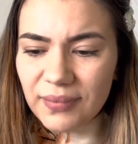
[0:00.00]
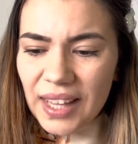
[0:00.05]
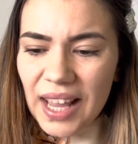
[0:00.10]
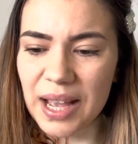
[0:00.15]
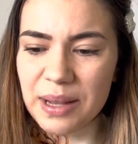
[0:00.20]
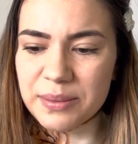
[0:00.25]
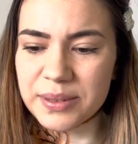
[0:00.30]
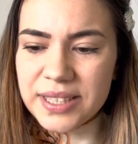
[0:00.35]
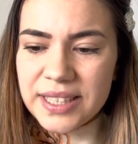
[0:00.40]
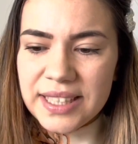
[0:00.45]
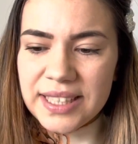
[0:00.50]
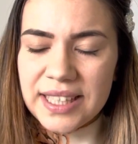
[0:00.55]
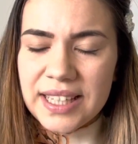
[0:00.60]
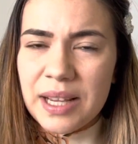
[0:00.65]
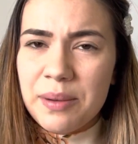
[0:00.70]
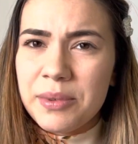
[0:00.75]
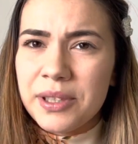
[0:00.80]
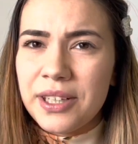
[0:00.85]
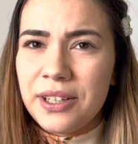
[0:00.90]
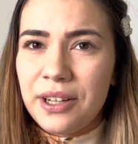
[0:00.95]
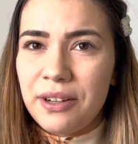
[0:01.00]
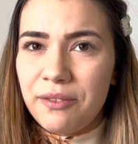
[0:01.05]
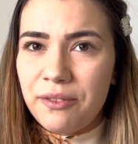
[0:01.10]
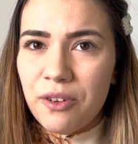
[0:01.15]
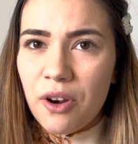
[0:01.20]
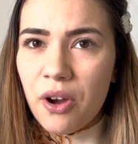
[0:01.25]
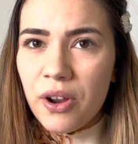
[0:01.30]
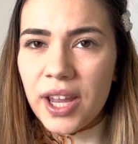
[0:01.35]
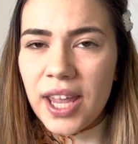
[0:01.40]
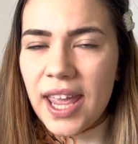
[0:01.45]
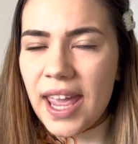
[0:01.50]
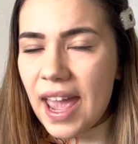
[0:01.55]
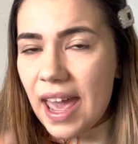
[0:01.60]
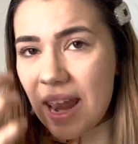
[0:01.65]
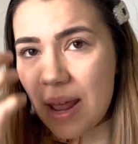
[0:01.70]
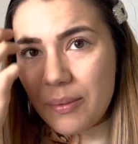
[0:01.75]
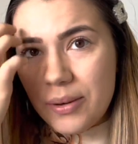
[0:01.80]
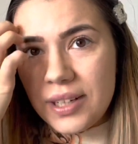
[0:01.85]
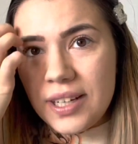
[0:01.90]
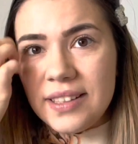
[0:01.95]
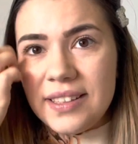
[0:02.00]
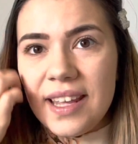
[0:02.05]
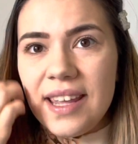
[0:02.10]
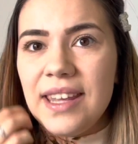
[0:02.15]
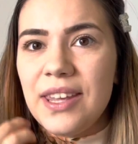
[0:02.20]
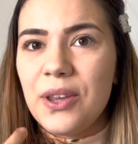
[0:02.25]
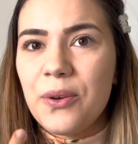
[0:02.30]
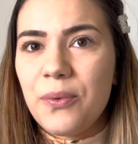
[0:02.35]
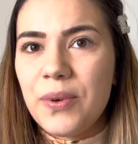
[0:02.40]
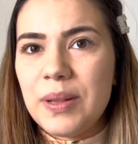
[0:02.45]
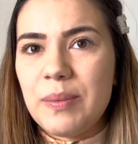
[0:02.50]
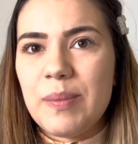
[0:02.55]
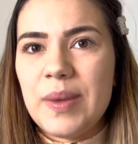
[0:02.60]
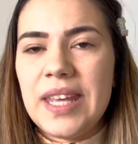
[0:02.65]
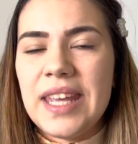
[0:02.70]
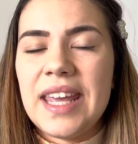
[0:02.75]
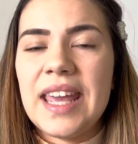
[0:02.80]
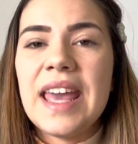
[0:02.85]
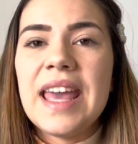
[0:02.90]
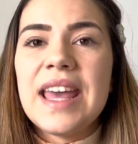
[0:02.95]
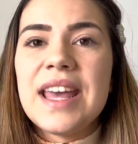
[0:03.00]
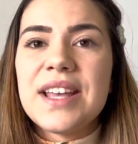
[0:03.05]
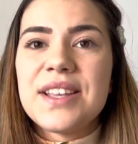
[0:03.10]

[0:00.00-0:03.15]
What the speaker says: I'm thinking I'm gonna vlog it and I'm gonna take you with me.